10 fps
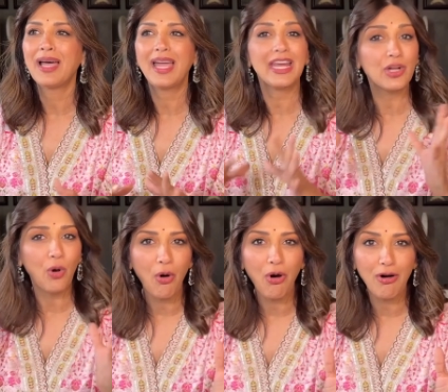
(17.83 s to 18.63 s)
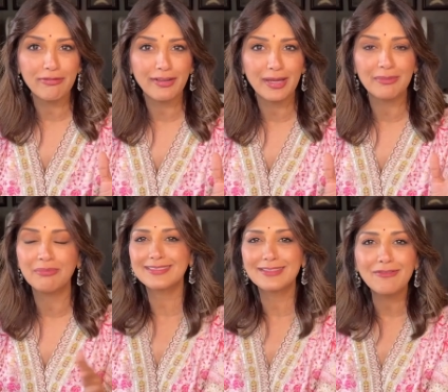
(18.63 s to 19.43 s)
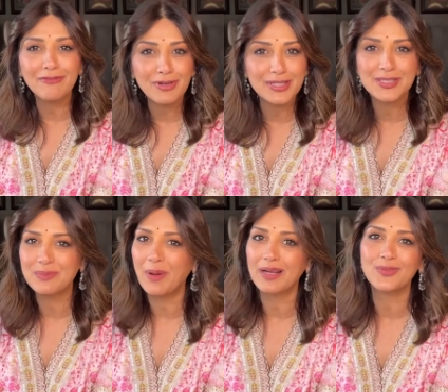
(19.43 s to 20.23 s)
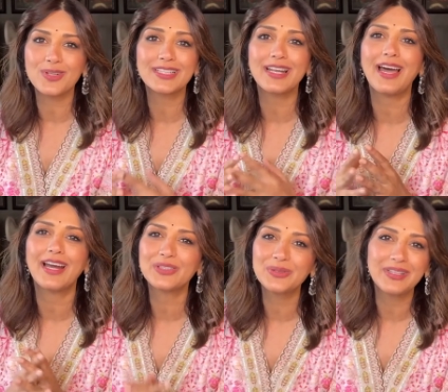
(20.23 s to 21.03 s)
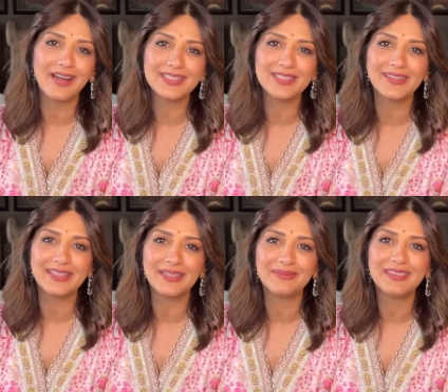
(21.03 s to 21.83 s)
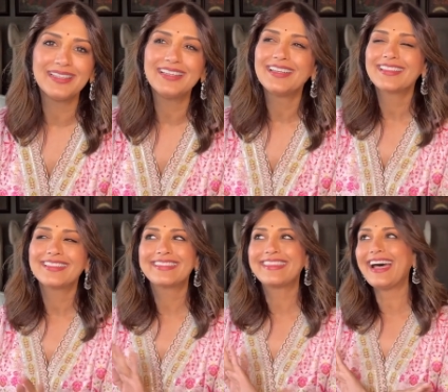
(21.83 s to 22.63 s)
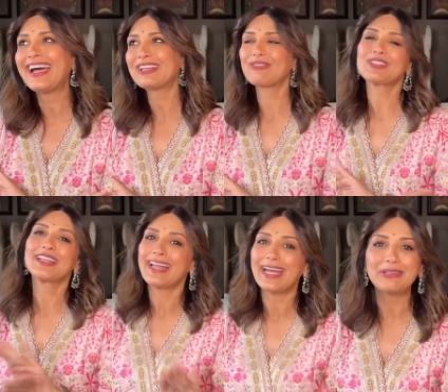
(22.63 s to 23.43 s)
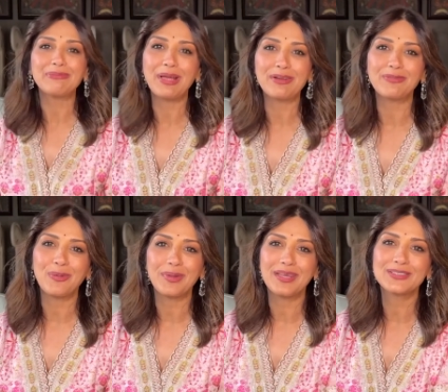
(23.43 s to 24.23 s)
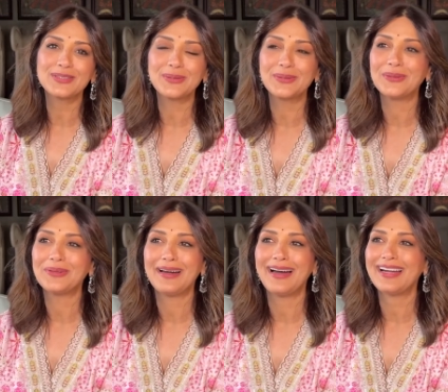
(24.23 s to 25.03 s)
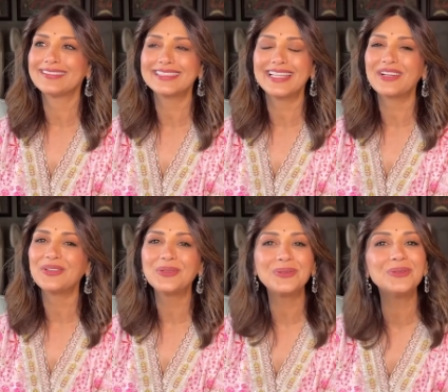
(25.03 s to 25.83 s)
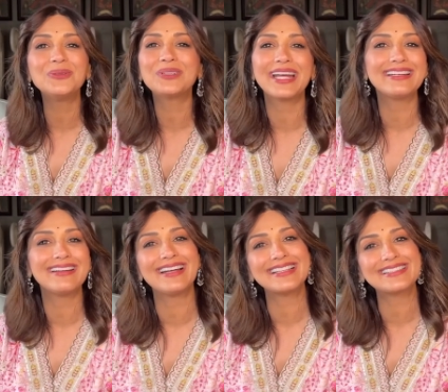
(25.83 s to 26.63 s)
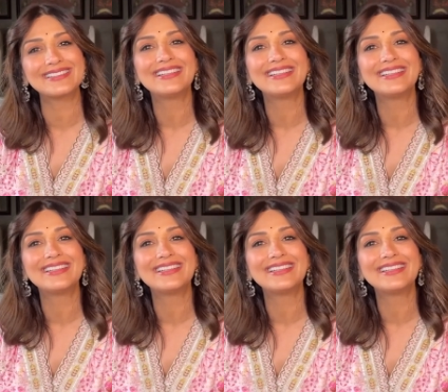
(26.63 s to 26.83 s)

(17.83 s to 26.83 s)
in awe of him. The worst part was that I had to dance with him. That was a nightmare for me. So I was like, who can dance